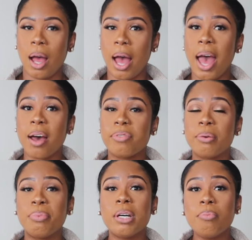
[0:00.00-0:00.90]
I have
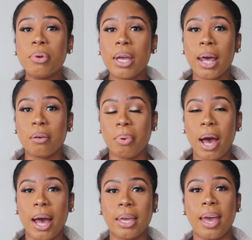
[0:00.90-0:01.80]
the Book of Briana
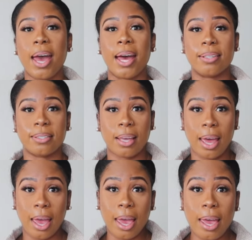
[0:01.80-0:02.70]
podcast
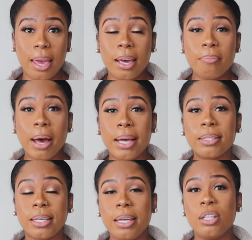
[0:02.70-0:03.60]
and my
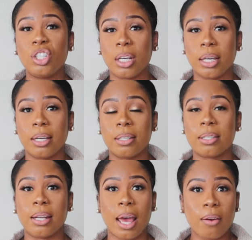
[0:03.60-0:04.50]
teachings
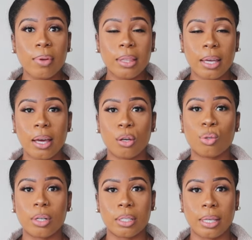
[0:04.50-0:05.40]
and everything else
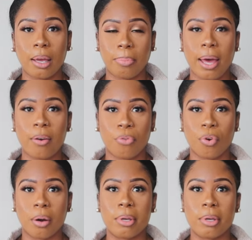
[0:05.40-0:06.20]
on the same platform.